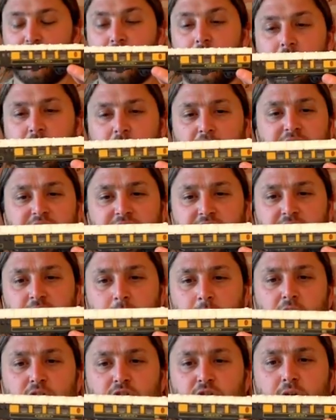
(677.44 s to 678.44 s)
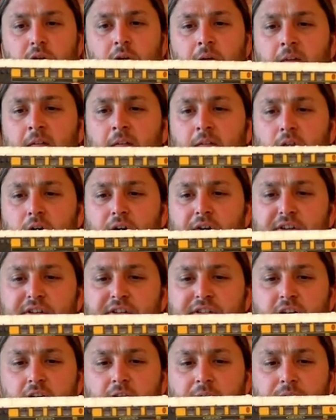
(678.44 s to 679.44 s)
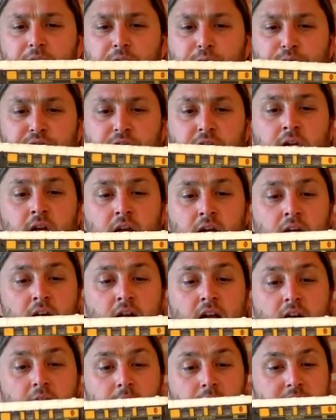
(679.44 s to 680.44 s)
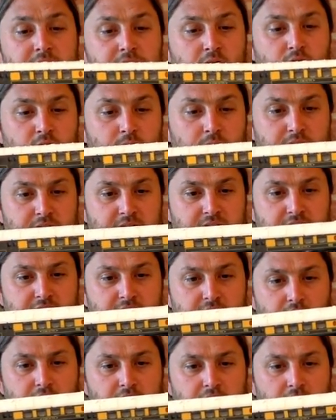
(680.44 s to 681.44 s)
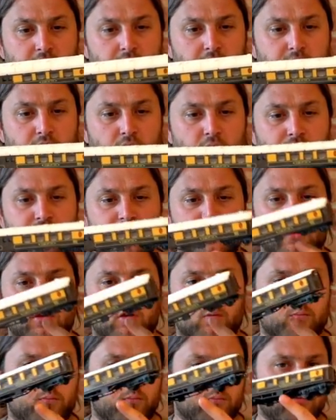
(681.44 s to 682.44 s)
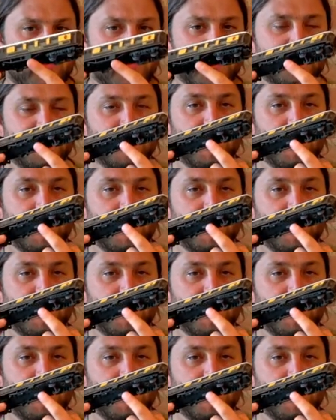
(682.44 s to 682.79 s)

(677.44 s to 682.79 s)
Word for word: you don't notice it so much, whereas um, those ones do. There's a good bit of detail on here. You've got uh, the brake